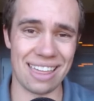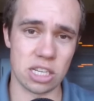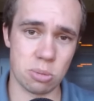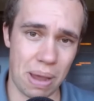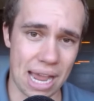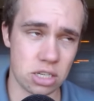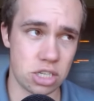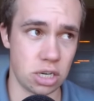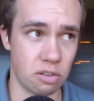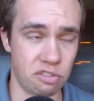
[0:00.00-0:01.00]
and this
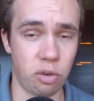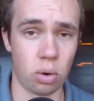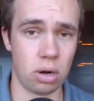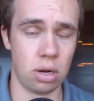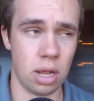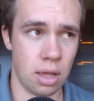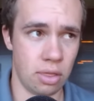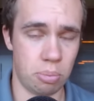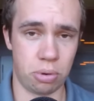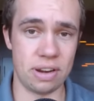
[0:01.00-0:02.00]
past year for
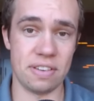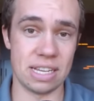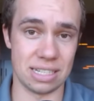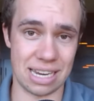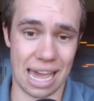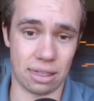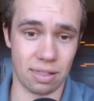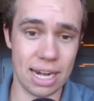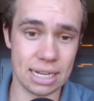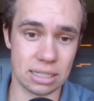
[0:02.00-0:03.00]
the previous
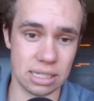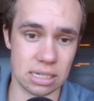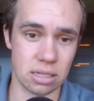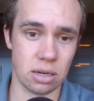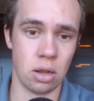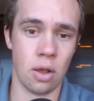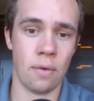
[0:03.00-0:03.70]
athletic season